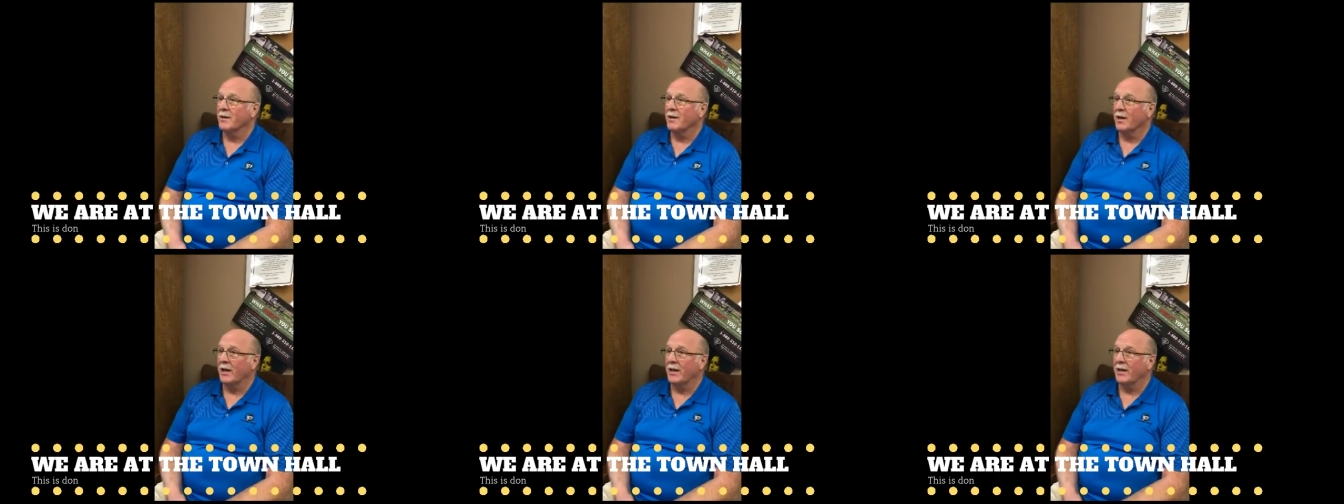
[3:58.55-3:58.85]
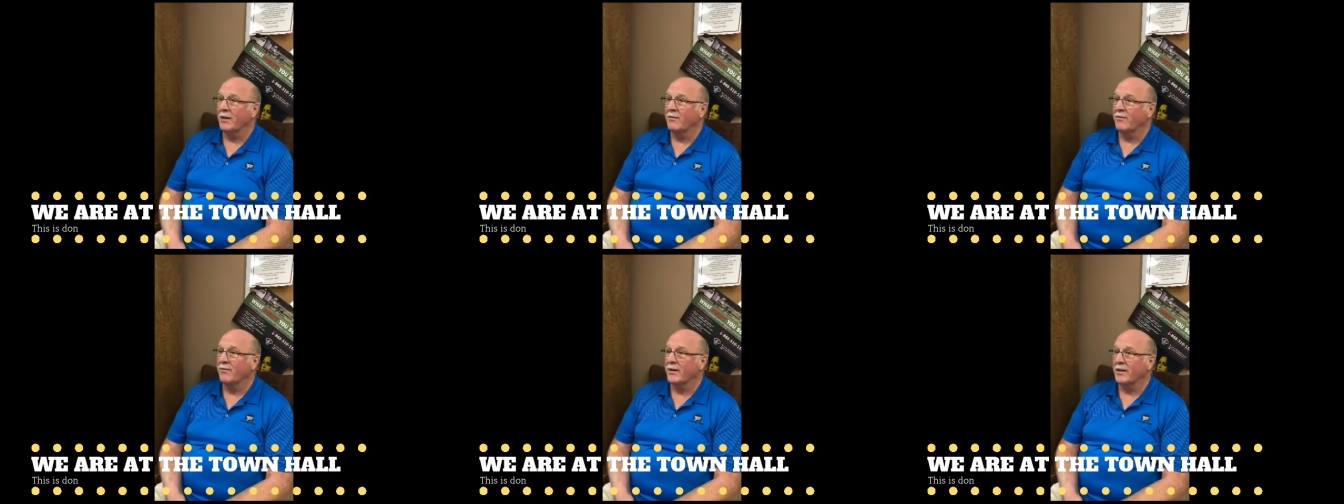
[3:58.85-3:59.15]
I
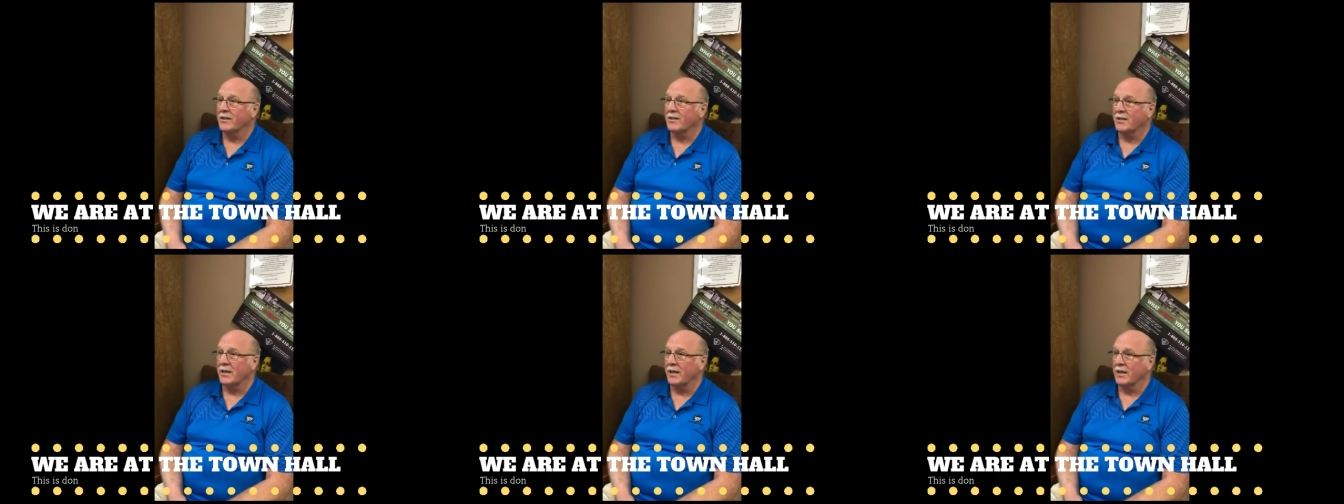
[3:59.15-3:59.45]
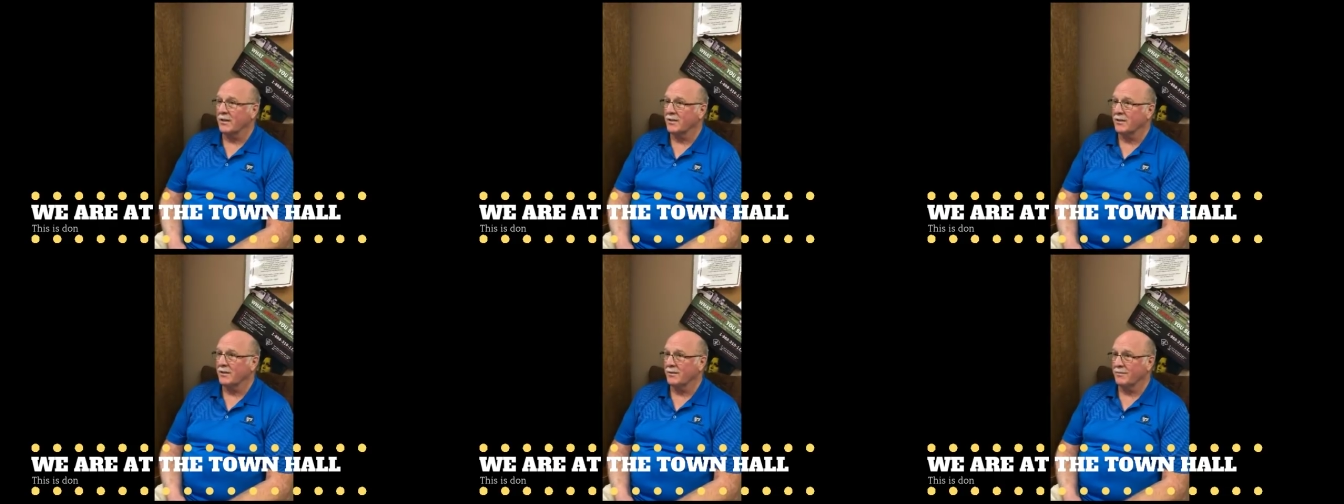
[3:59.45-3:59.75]
like to fix
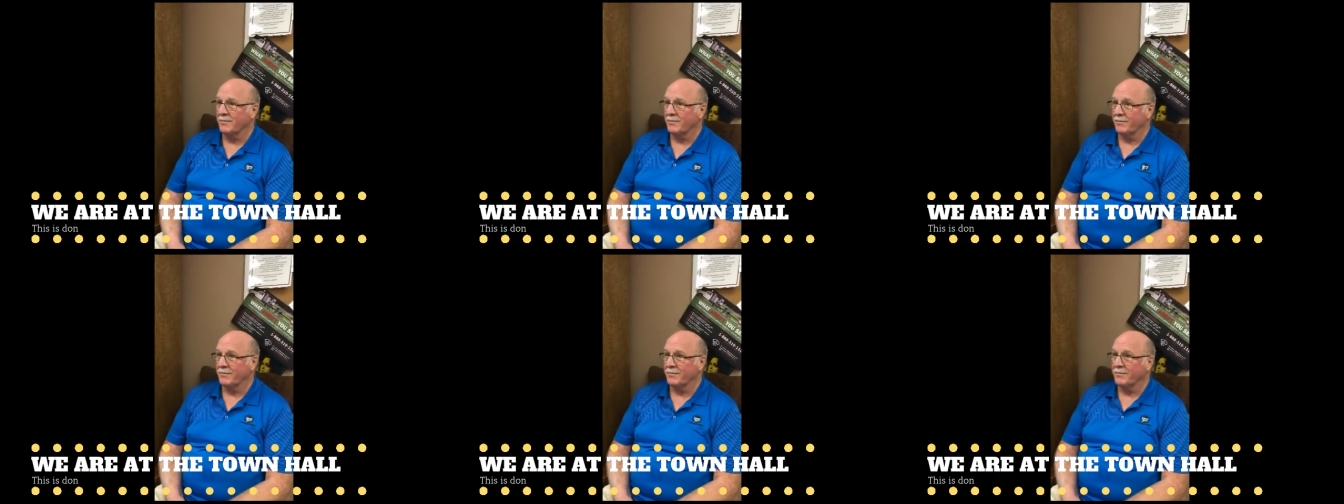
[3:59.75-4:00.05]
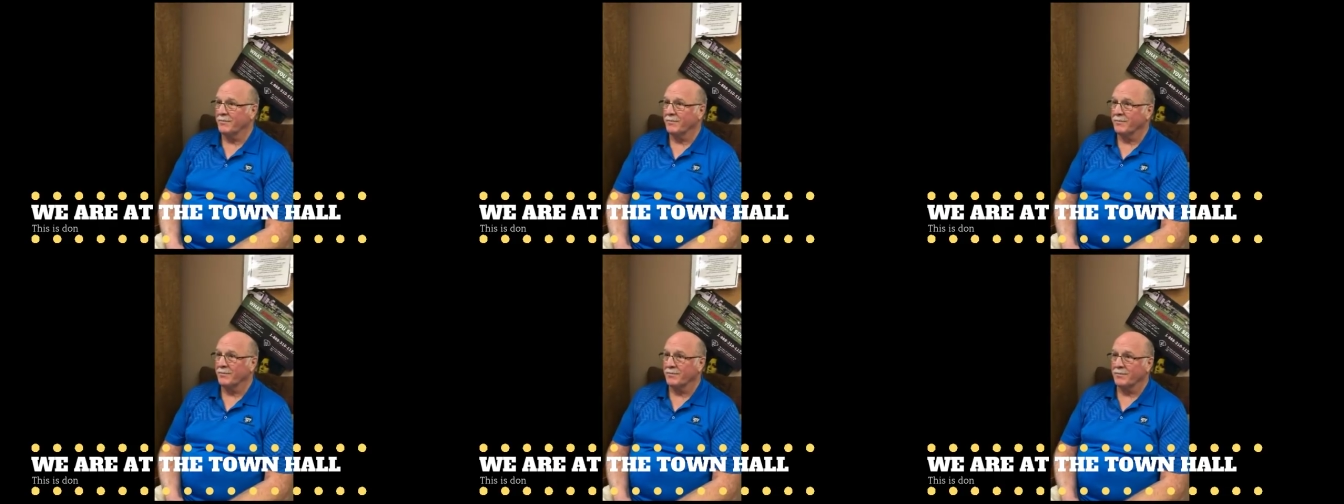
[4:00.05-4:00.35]
things.
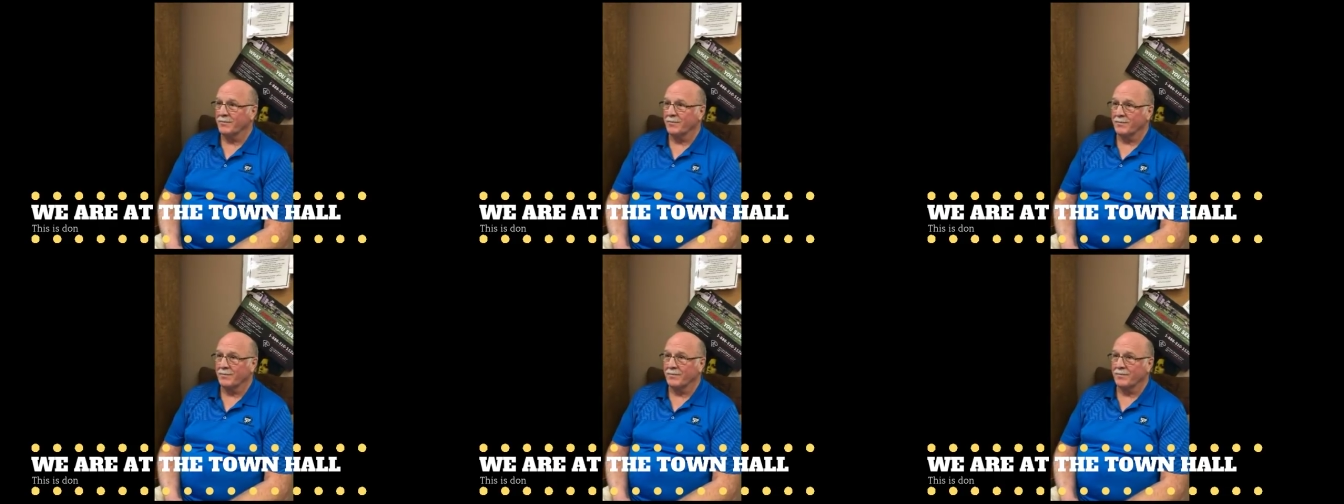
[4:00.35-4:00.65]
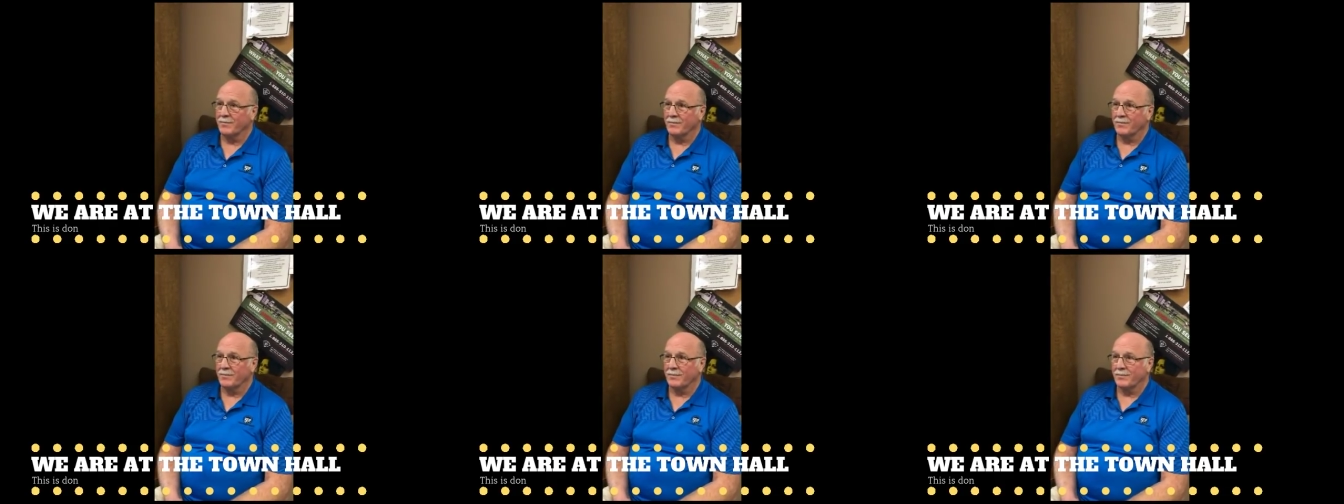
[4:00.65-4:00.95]
Cool.
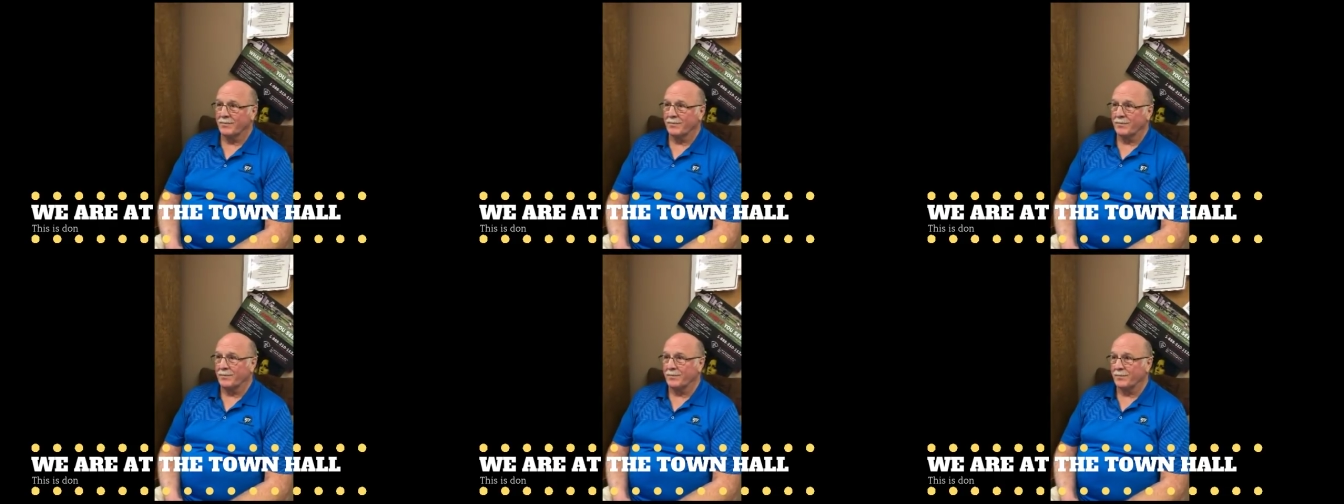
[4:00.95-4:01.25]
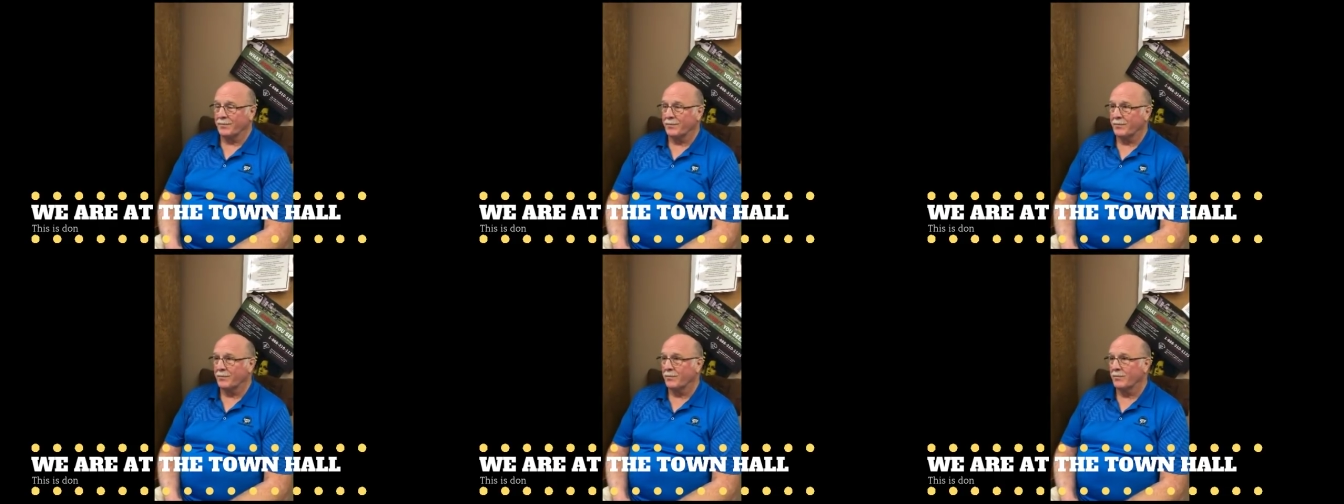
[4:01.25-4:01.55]

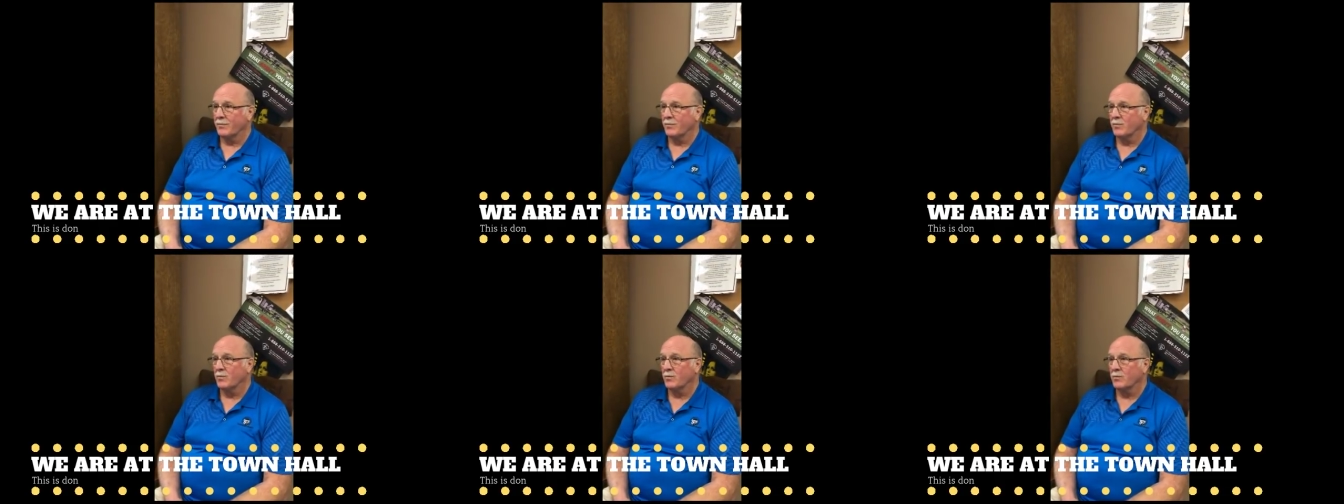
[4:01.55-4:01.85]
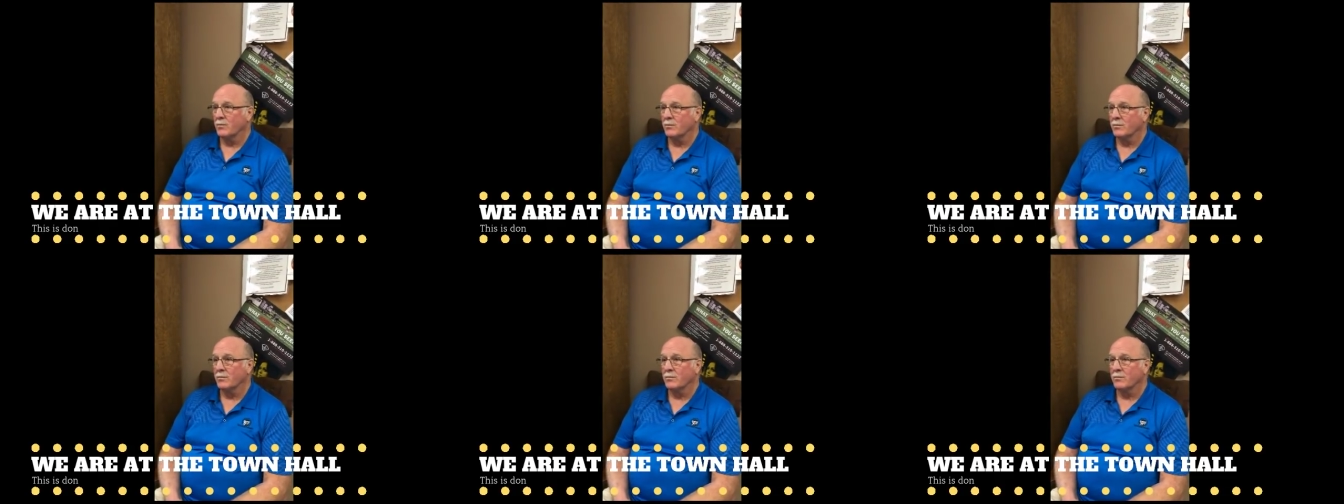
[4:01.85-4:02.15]
Do you
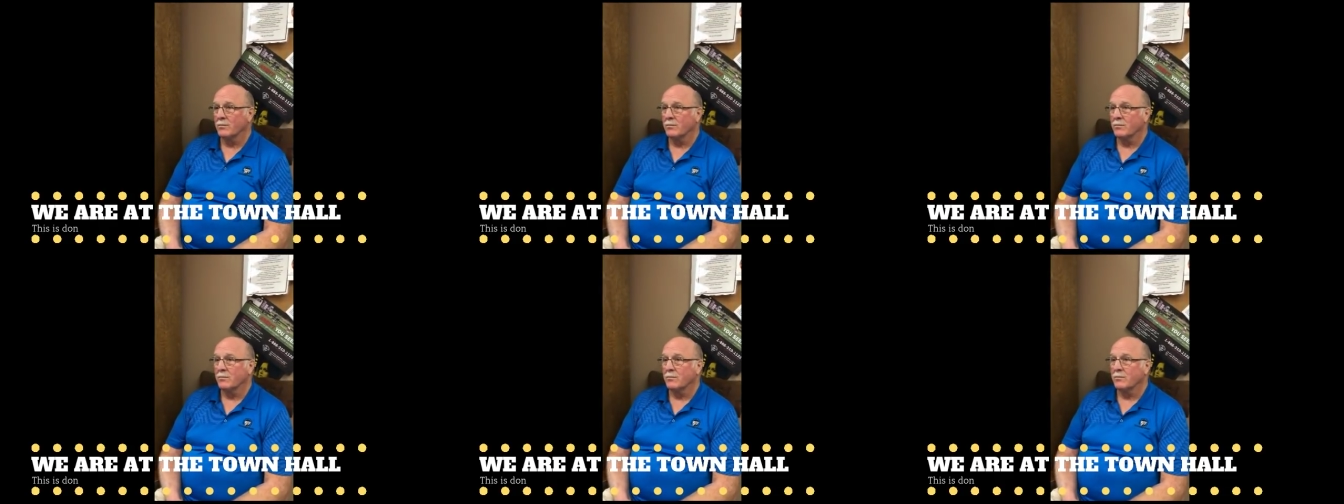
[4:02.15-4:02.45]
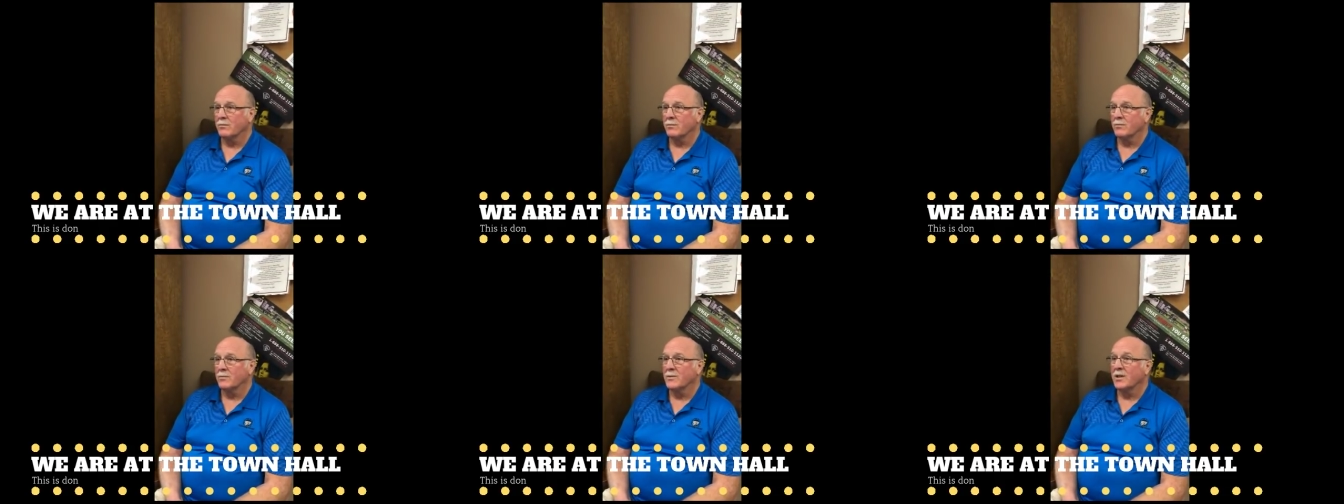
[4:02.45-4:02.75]
like doing
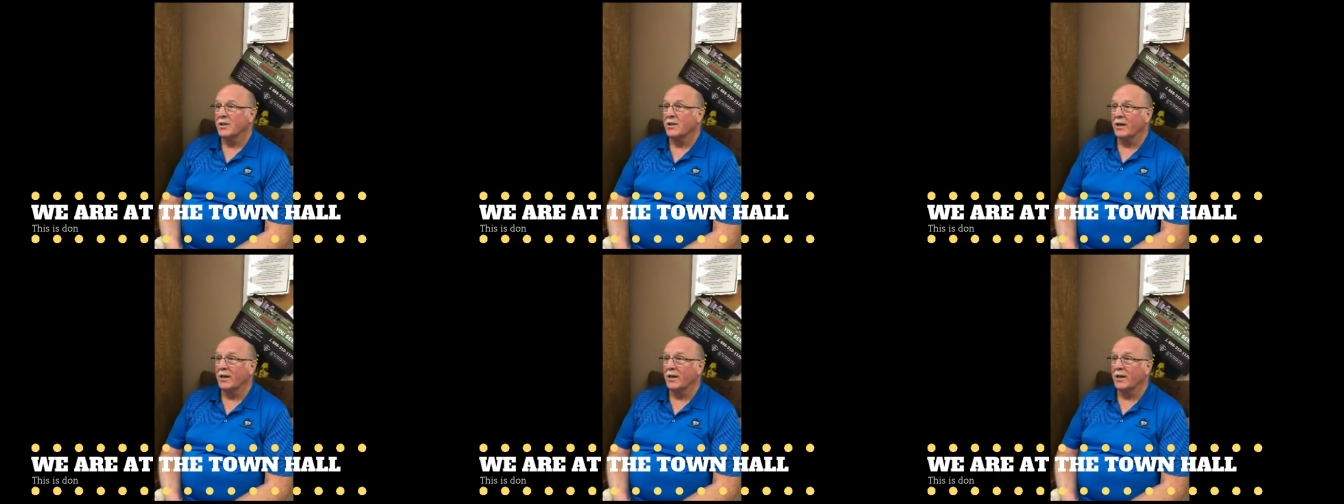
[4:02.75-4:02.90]
it?